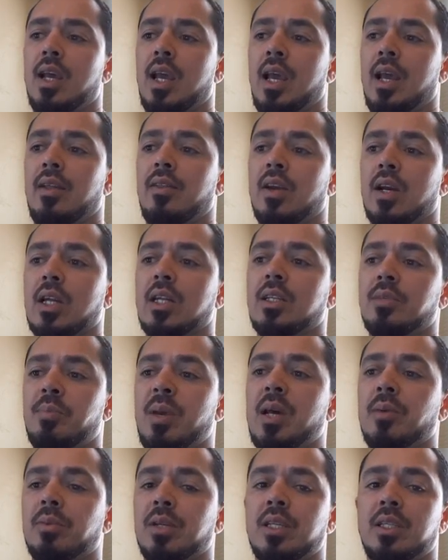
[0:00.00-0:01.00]
And they're going to
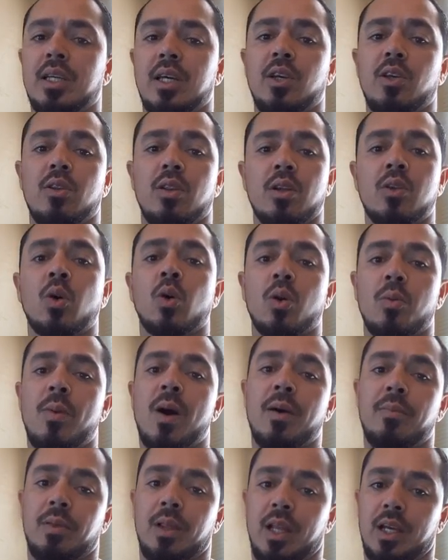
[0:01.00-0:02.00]
be able to tell you the total
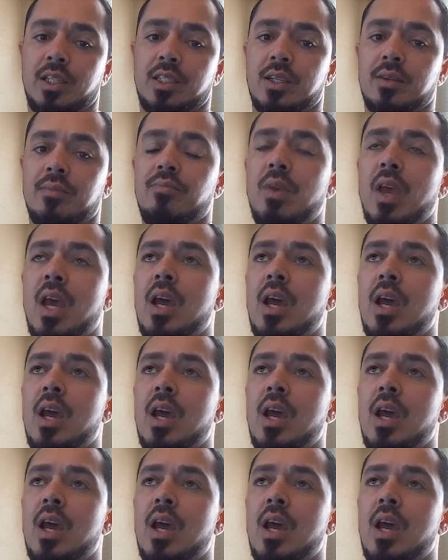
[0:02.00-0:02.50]
population.